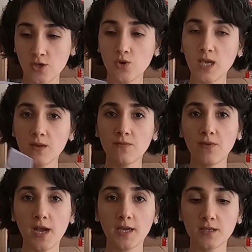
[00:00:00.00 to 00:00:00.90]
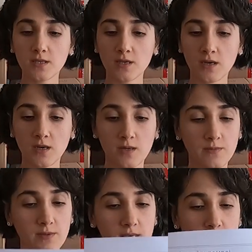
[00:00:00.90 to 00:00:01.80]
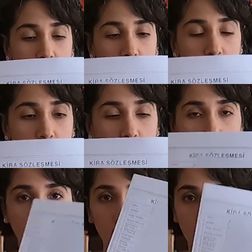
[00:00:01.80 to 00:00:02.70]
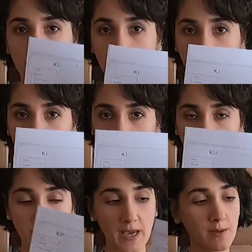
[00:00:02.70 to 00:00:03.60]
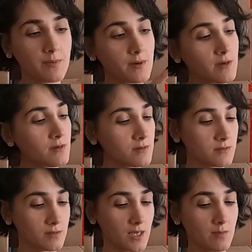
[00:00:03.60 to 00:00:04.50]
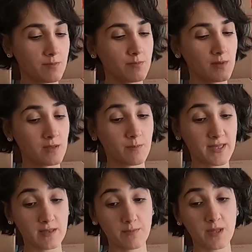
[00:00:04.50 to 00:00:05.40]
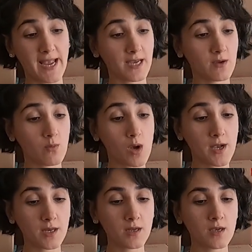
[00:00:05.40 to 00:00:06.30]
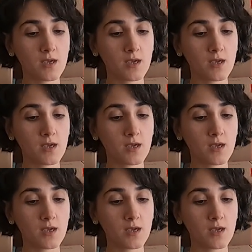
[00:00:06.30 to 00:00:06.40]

You can find this piece of paper, but the blank one,